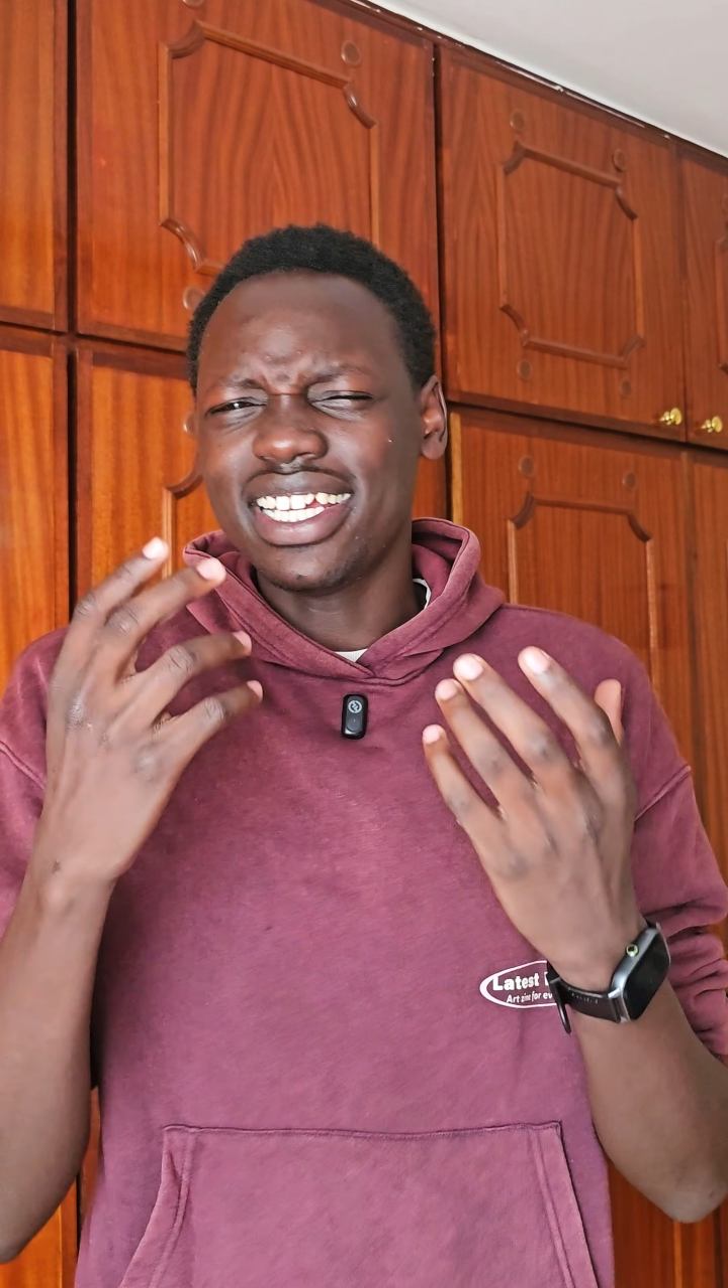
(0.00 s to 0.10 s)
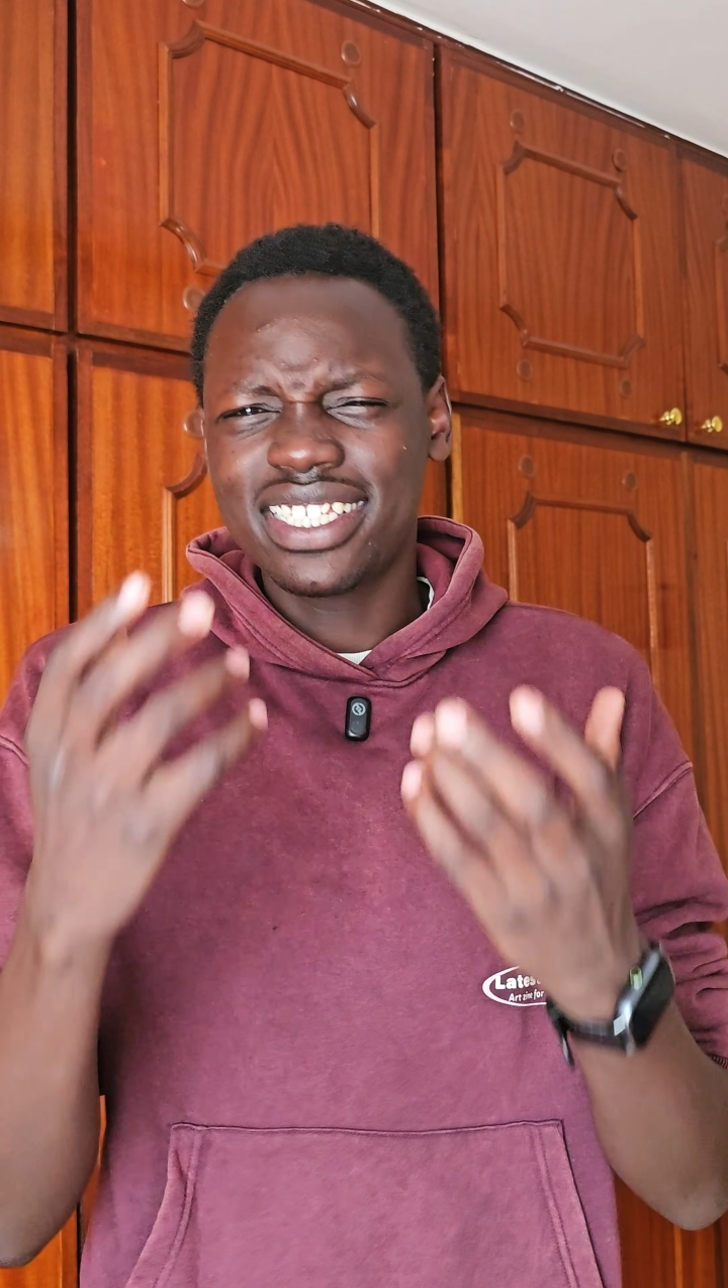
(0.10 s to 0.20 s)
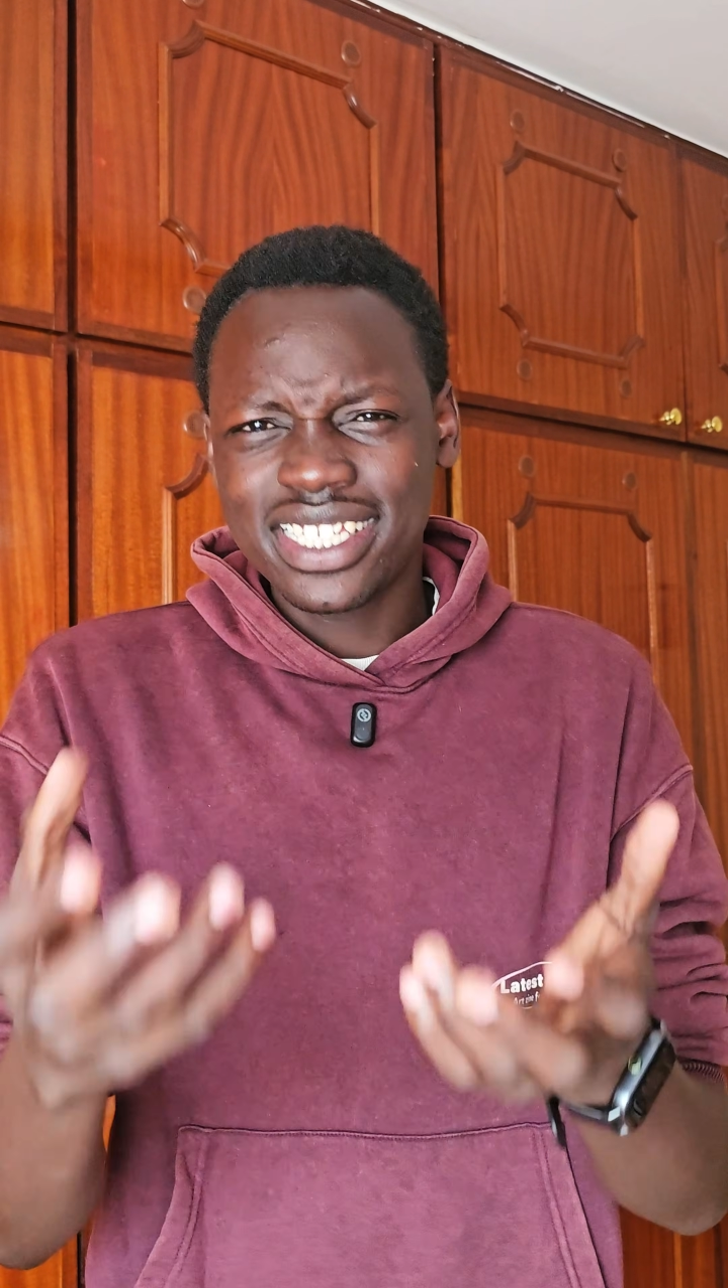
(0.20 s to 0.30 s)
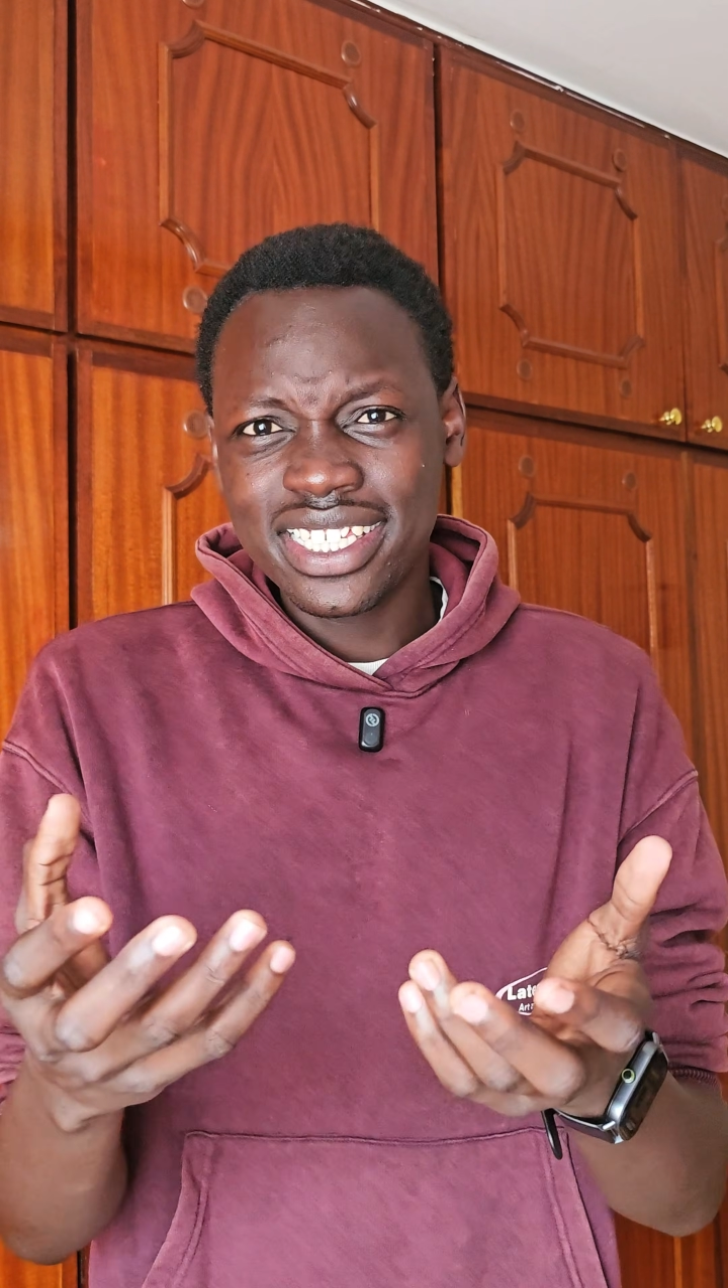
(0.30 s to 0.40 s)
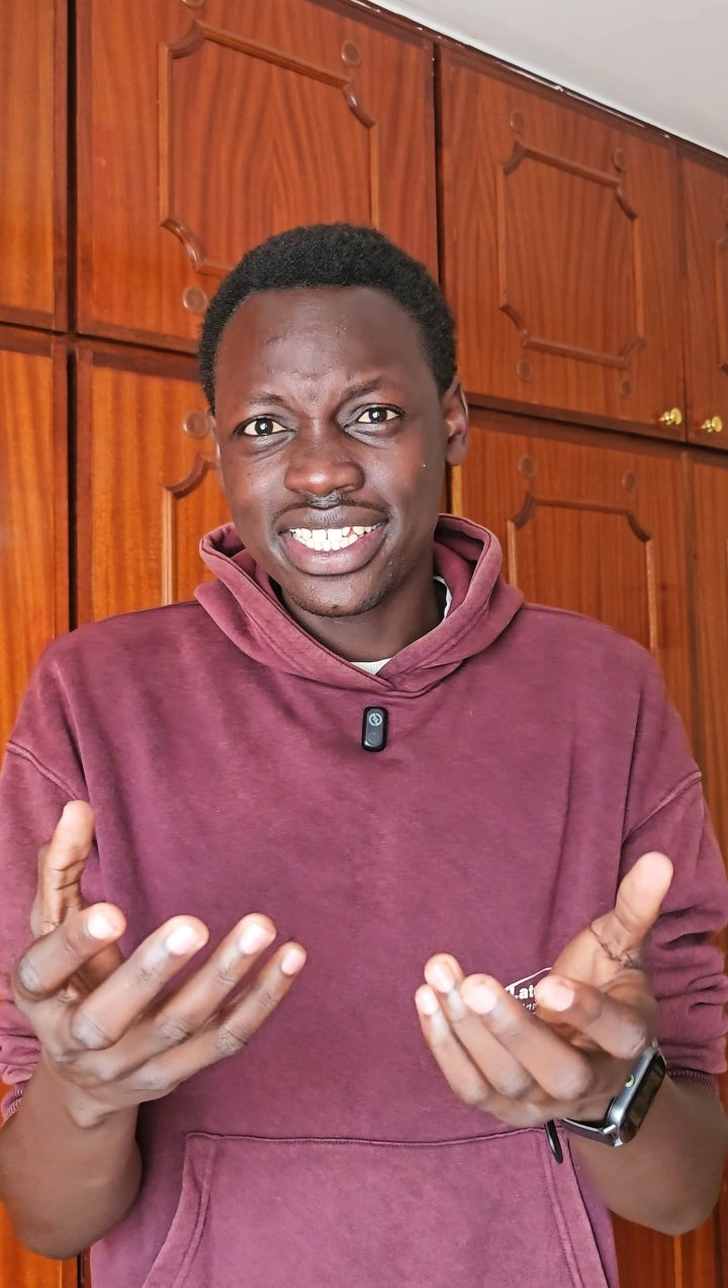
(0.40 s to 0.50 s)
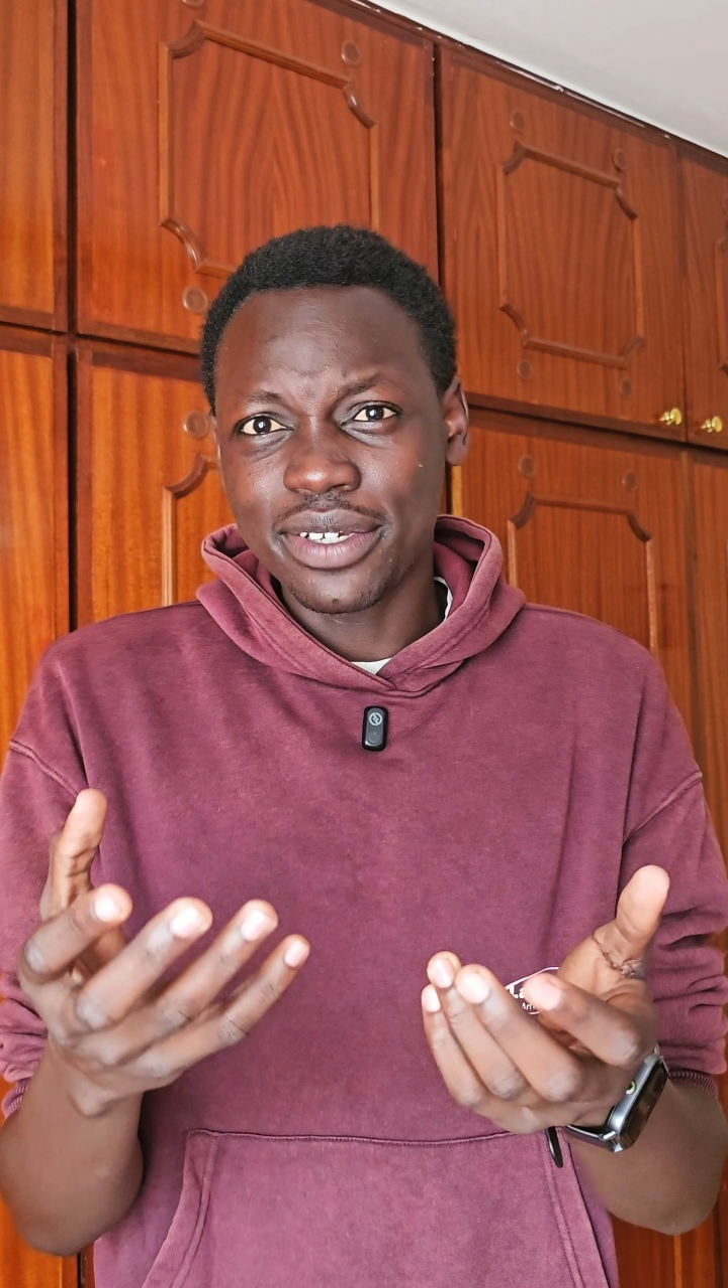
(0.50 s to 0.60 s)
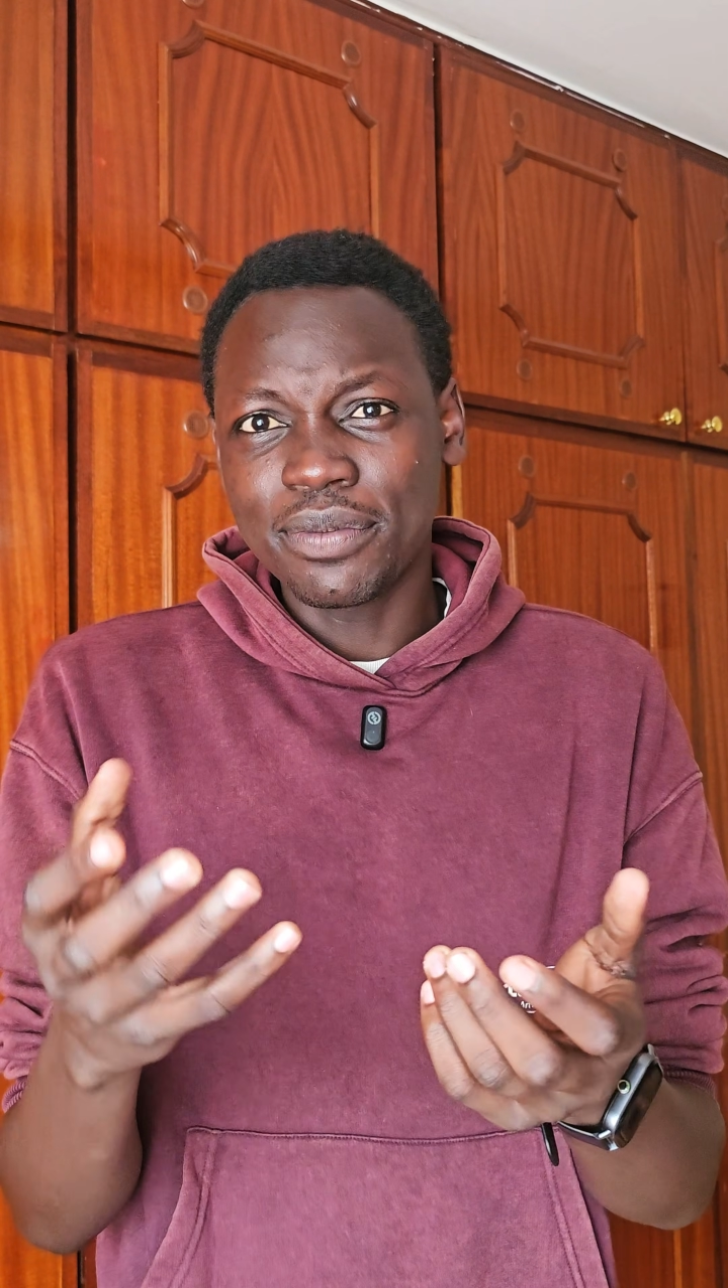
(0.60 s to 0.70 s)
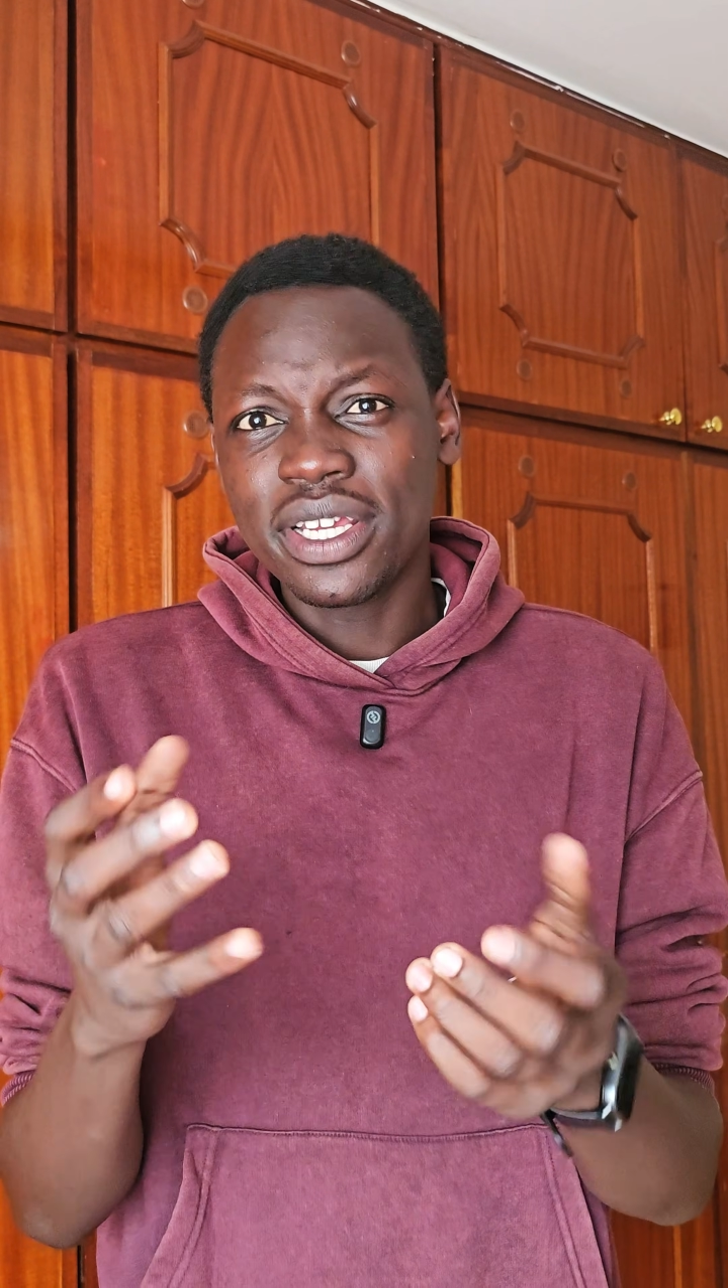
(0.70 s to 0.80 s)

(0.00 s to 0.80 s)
a system